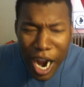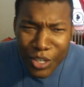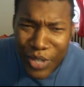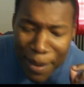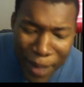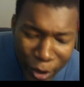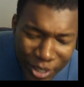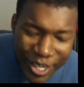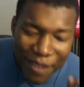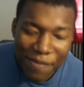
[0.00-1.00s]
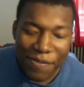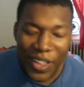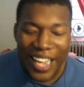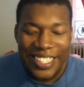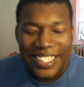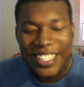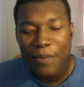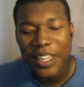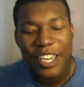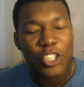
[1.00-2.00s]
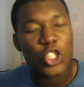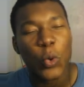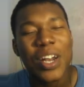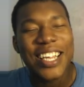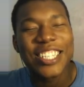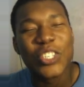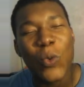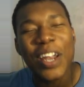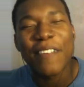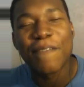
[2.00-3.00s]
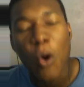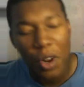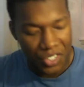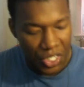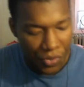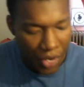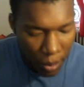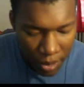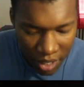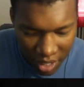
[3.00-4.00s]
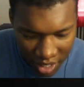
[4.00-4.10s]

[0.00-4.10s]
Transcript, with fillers: All right, so we have Microsoft Flight Simulator 2024. Let's get to the video.